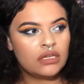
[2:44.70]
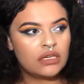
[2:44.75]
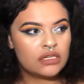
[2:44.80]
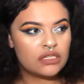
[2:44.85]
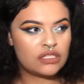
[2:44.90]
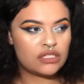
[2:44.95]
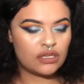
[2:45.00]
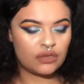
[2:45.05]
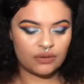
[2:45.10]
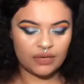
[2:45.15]

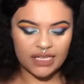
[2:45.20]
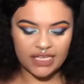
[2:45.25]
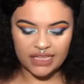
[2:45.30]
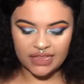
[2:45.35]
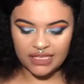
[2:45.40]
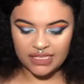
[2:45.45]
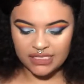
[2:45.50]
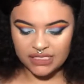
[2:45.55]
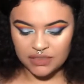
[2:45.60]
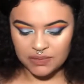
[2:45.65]
So
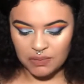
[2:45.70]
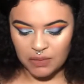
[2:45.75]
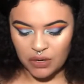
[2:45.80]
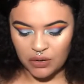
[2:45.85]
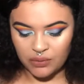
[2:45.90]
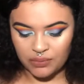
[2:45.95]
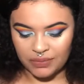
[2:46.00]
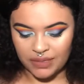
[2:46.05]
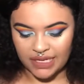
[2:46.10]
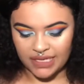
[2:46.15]
in this
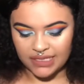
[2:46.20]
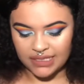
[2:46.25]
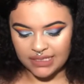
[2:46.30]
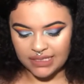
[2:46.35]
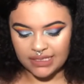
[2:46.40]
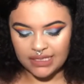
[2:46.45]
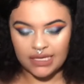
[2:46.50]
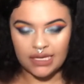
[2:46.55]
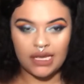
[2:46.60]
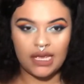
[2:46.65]

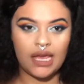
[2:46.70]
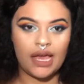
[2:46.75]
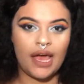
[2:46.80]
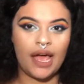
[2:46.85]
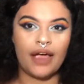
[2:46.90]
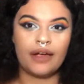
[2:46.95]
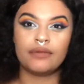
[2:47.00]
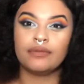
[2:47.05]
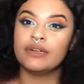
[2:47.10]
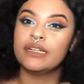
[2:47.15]
moment,
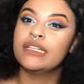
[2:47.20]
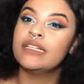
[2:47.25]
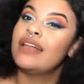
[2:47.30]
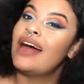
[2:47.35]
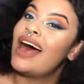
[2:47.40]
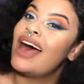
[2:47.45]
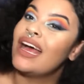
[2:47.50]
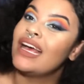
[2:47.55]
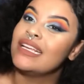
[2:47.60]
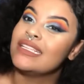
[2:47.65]
I
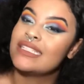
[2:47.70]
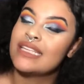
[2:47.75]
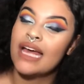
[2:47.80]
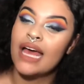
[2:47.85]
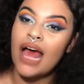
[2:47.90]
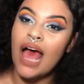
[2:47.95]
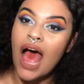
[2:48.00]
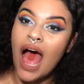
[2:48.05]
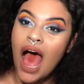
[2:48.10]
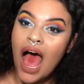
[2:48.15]
realized
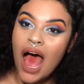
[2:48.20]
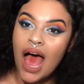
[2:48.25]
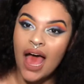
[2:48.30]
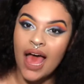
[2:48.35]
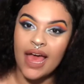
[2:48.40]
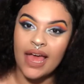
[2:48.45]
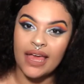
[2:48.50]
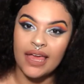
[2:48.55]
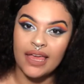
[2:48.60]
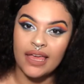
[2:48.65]
that
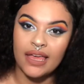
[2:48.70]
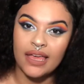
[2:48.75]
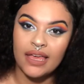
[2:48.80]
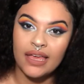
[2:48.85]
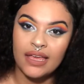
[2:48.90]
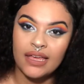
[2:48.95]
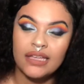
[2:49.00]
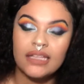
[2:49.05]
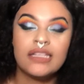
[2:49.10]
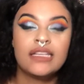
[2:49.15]
I
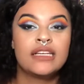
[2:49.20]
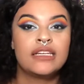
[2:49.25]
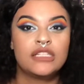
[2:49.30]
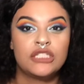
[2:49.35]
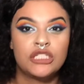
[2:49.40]
can